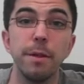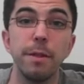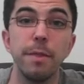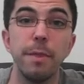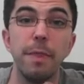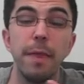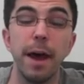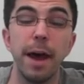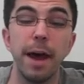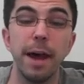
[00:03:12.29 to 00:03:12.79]

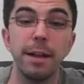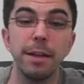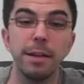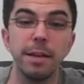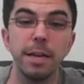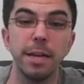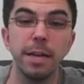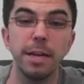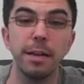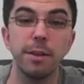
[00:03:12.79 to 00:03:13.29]
That
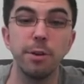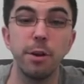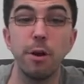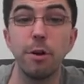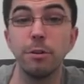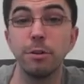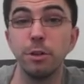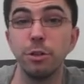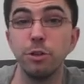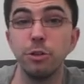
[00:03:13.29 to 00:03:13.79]
is
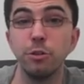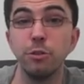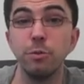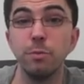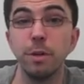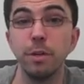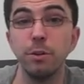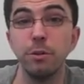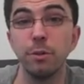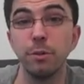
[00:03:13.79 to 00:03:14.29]
hard to do
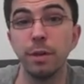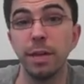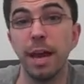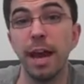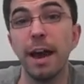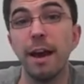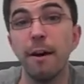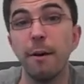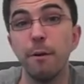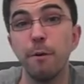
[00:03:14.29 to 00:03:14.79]
when you only
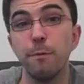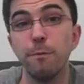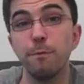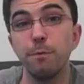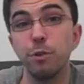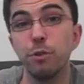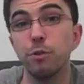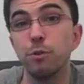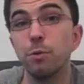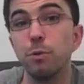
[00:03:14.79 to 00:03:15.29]
have
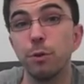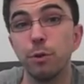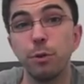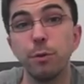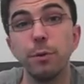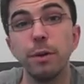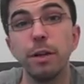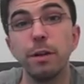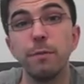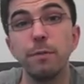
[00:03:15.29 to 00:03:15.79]
2 or
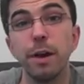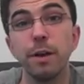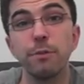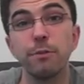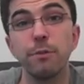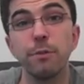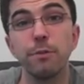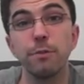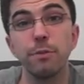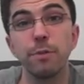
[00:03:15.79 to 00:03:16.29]
3
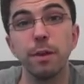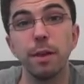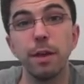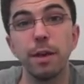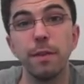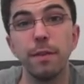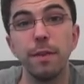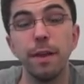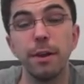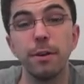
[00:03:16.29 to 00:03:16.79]
investors.
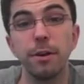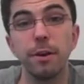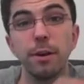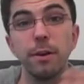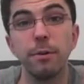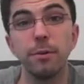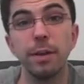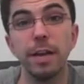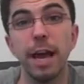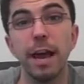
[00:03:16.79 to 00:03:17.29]
They're going to
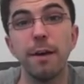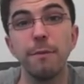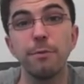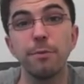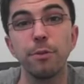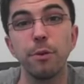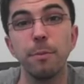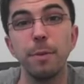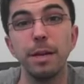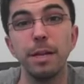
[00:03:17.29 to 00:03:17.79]
only have
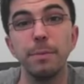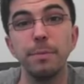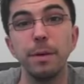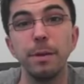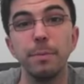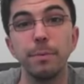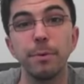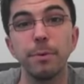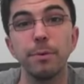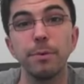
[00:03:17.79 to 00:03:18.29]
so many
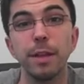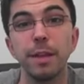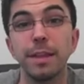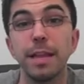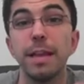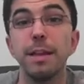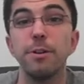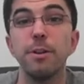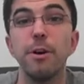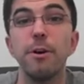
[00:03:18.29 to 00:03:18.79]
people that
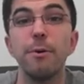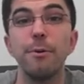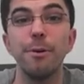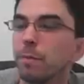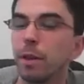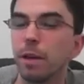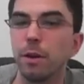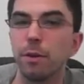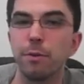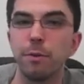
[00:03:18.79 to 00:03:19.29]
they know.
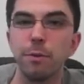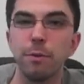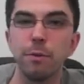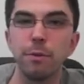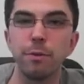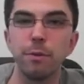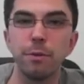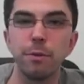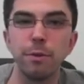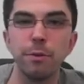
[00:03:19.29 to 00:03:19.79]
So
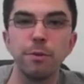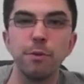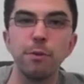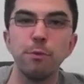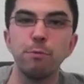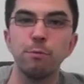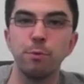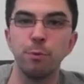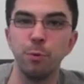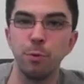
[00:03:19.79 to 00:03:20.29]
there is no
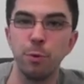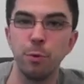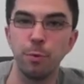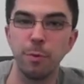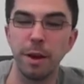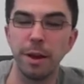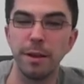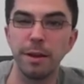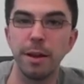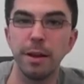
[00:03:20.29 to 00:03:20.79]
rule,
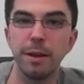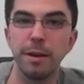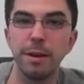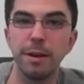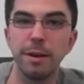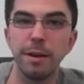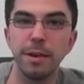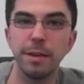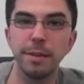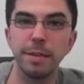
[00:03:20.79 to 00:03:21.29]
right?
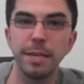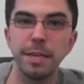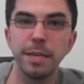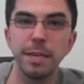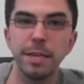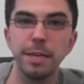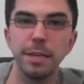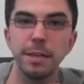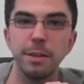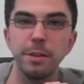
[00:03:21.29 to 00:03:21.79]
I think
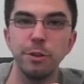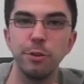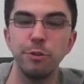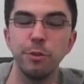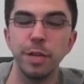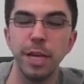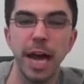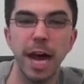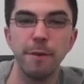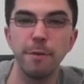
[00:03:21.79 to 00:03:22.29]
you
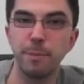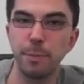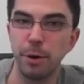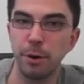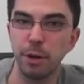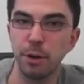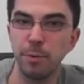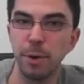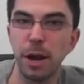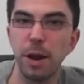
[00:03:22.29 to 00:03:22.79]
can have a
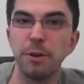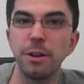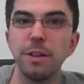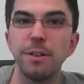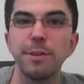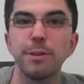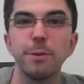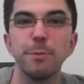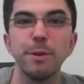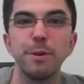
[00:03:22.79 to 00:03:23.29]
party round and
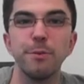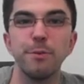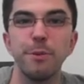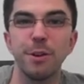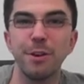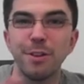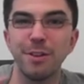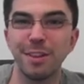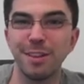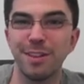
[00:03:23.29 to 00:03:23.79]
still be a
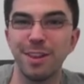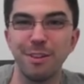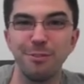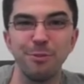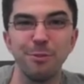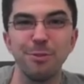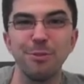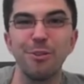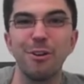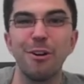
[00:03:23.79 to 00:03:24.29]
very
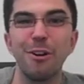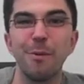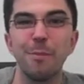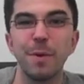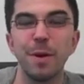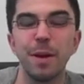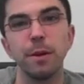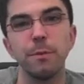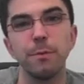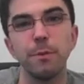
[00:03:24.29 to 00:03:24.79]
successful startup.
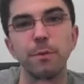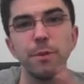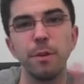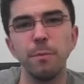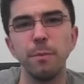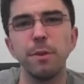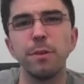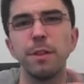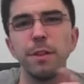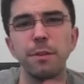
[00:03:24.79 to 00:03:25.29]
For some
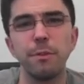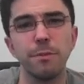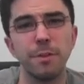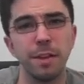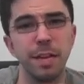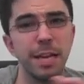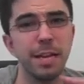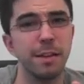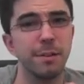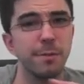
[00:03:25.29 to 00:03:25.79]
reason, there's a
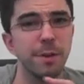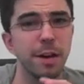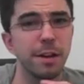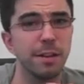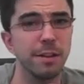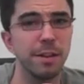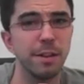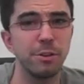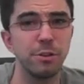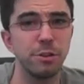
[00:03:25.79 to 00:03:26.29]
negative
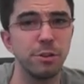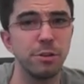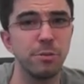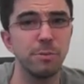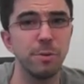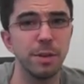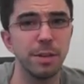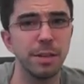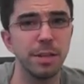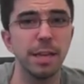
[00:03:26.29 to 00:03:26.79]
connotation
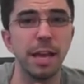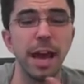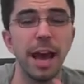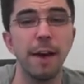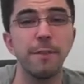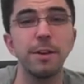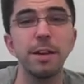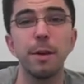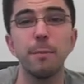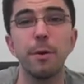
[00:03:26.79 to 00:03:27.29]
with
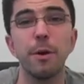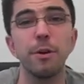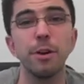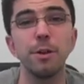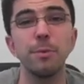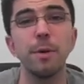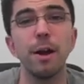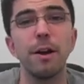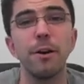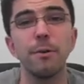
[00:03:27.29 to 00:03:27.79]
having a party
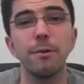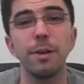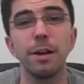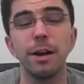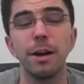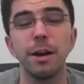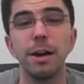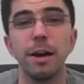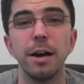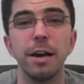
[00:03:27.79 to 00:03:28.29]
round,
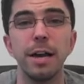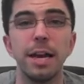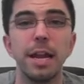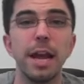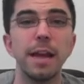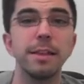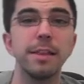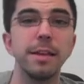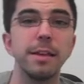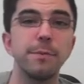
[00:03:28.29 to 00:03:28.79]
and
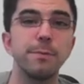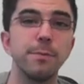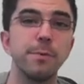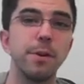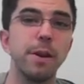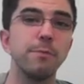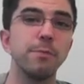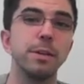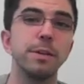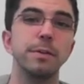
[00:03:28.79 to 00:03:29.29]
I think for
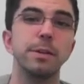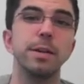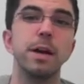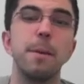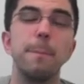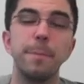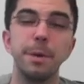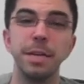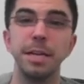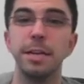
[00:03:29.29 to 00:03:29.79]
every
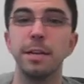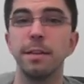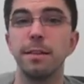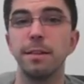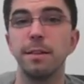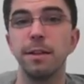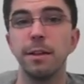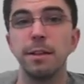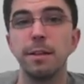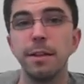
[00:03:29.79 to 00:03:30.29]
company,
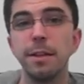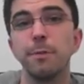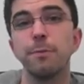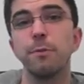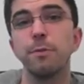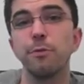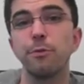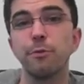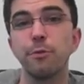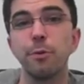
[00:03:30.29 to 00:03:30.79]
it's a
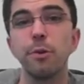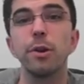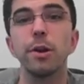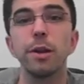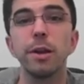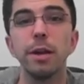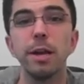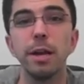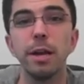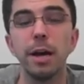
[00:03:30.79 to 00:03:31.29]
different
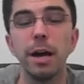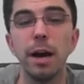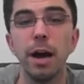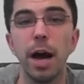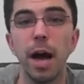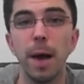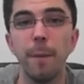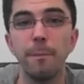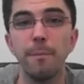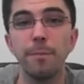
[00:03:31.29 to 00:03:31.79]
story.
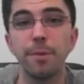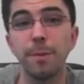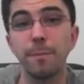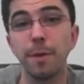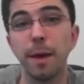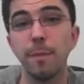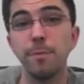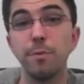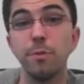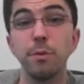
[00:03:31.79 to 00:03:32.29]

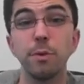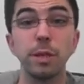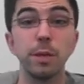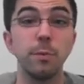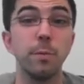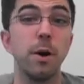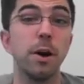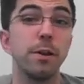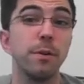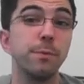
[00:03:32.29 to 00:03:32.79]
Sometimes you only
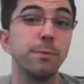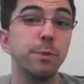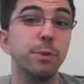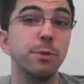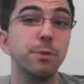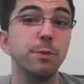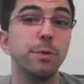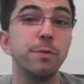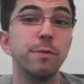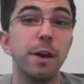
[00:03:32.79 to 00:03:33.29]
want a
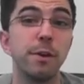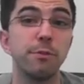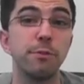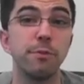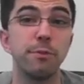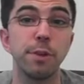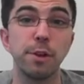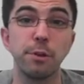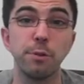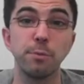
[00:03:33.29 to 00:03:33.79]
few
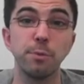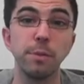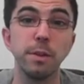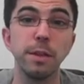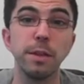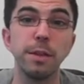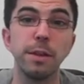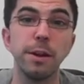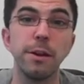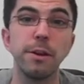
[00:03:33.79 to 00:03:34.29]
investors that are
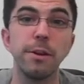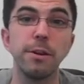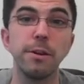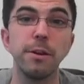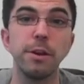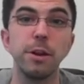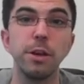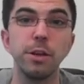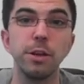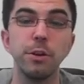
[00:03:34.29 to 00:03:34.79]
really there,
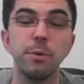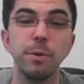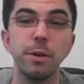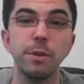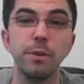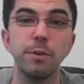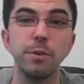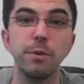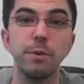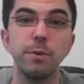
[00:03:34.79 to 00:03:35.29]

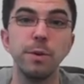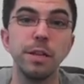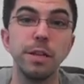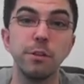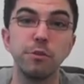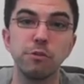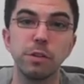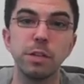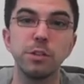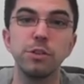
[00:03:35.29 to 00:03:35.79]
with you in the
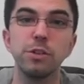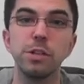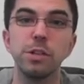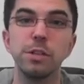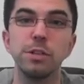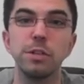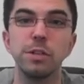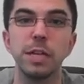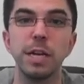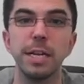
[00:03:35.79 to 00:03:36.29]

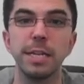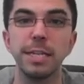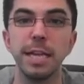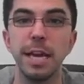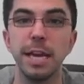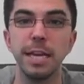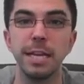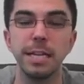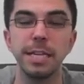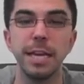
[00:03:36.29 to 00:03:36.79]
trenches,
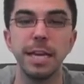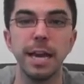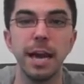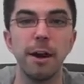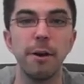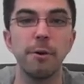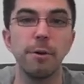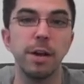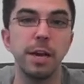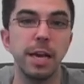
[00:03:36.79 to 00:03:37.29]
day in and day
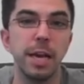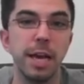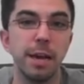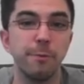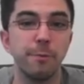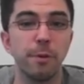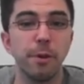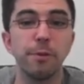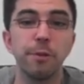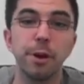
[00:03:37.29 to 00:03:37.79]
out. And
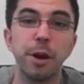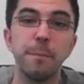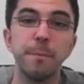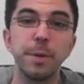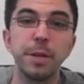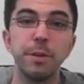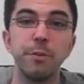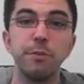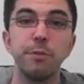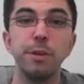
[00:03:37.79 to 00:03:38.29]
for other
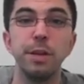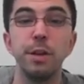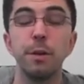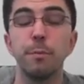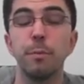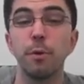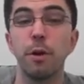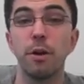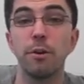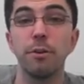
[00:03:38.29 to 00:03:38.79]
companies, you need a
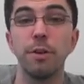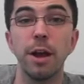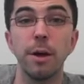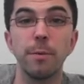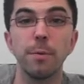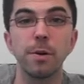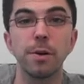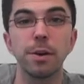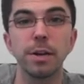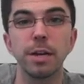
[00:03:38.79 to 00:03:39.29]
broader
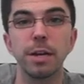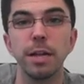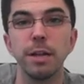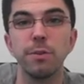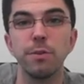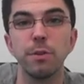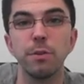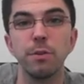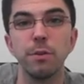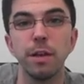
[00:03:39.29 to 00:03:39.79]
network. And
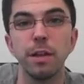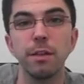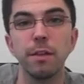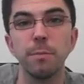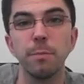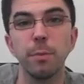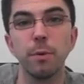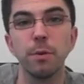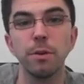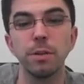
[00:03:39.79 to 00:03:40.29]
so it's
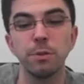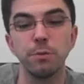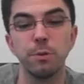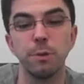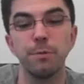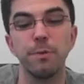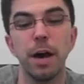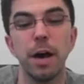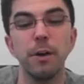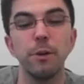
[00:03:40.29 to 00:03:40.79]
important to
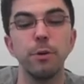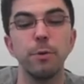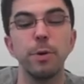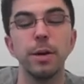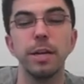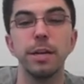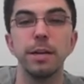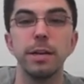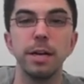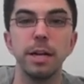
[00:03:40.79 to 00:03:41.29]
evaluate